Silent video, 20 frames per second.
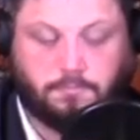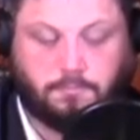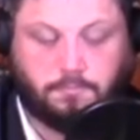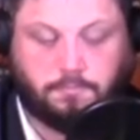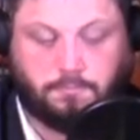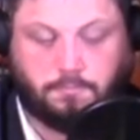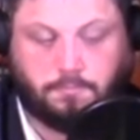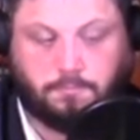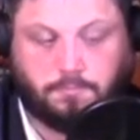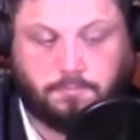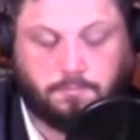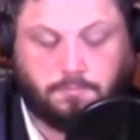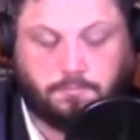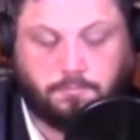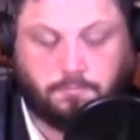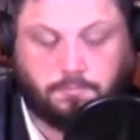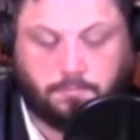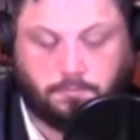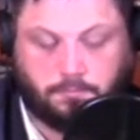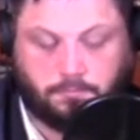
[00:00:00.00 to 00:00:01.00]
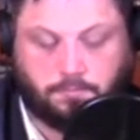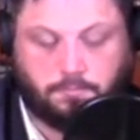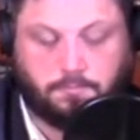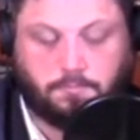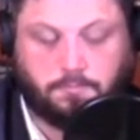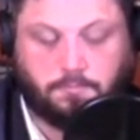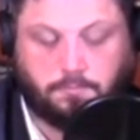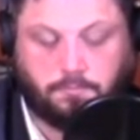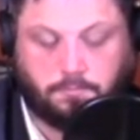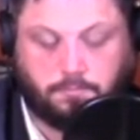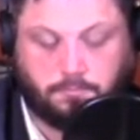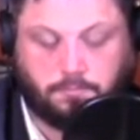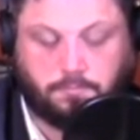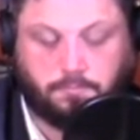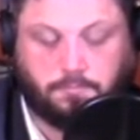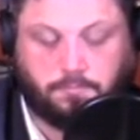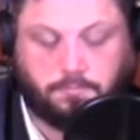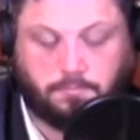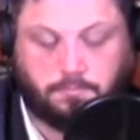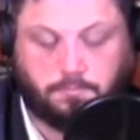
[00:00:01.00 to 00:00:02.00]

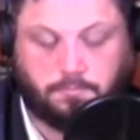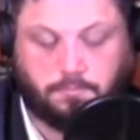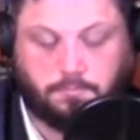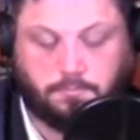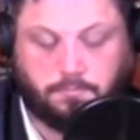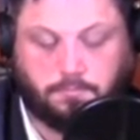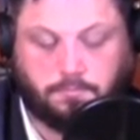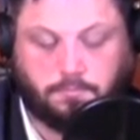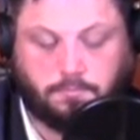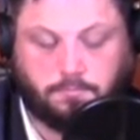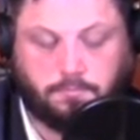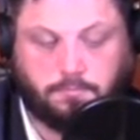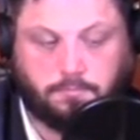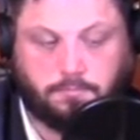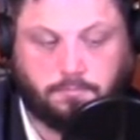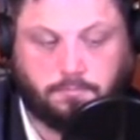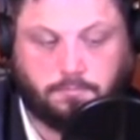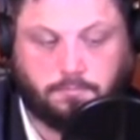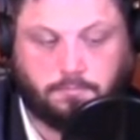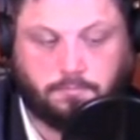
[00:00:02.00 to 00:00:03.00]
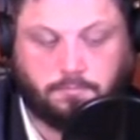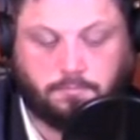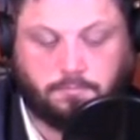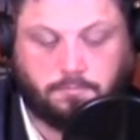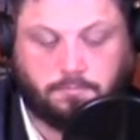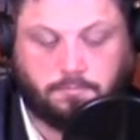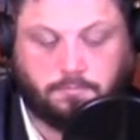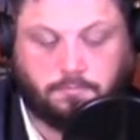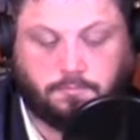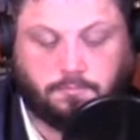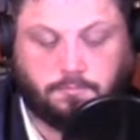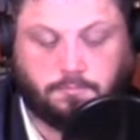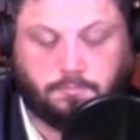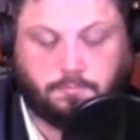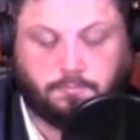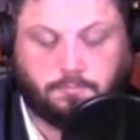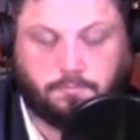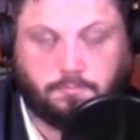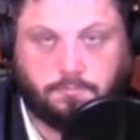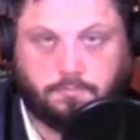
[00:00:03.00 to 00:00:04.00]

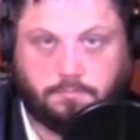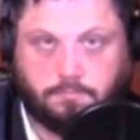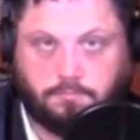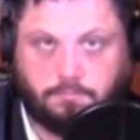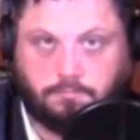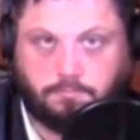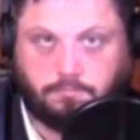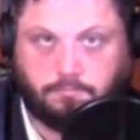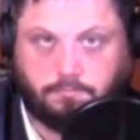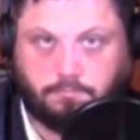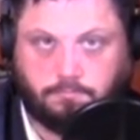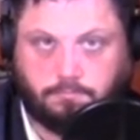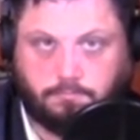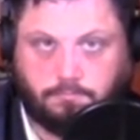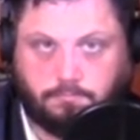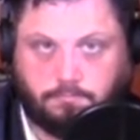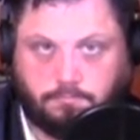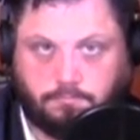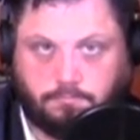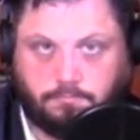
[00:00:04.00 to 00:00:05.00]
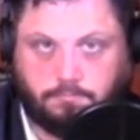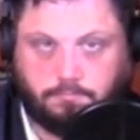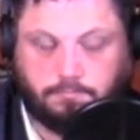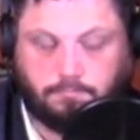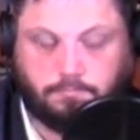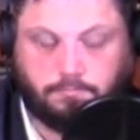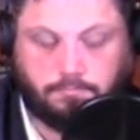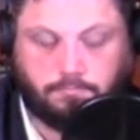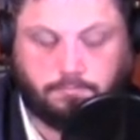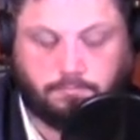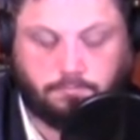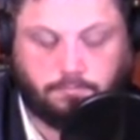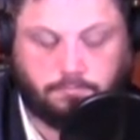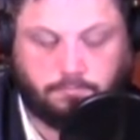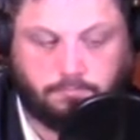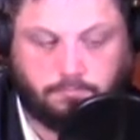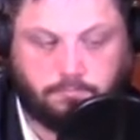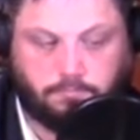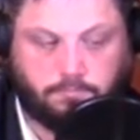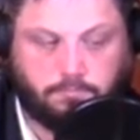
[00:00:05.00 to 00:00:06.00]

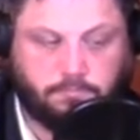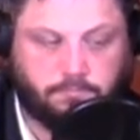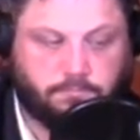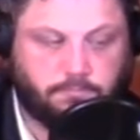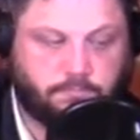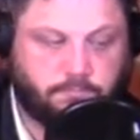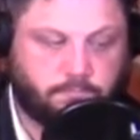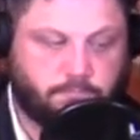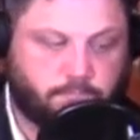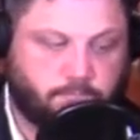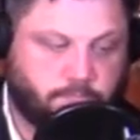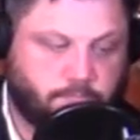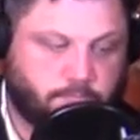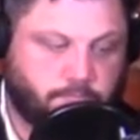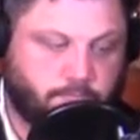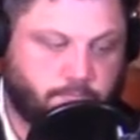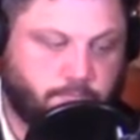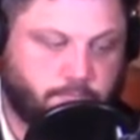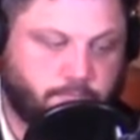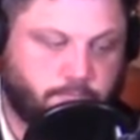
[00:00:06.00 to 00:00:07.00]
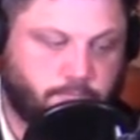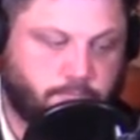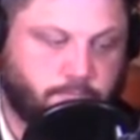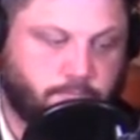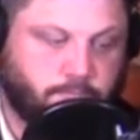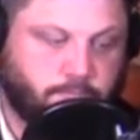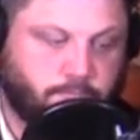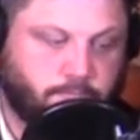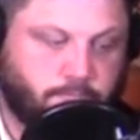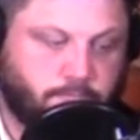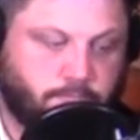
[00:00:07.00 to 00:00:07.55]
(not speaking)